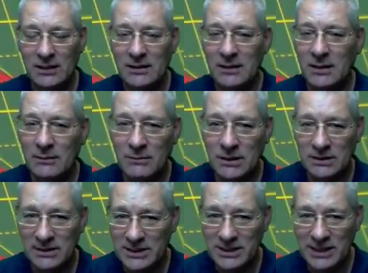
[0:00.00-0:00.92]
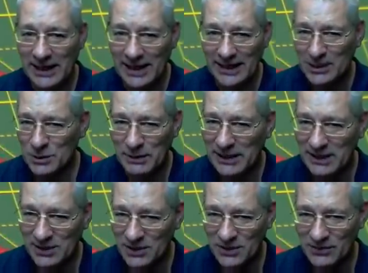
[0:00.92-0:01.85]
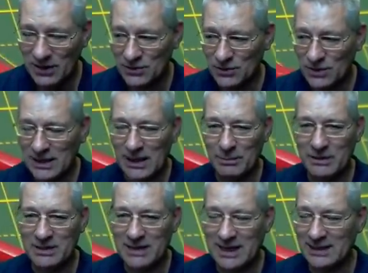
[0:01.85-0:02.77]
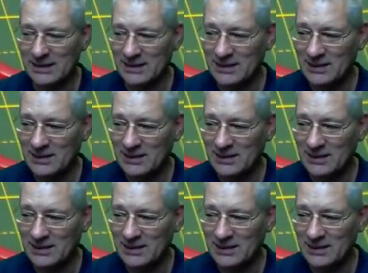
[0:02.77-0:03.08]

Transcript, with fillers: um, disconnect the speakers as for those a couple of seconds.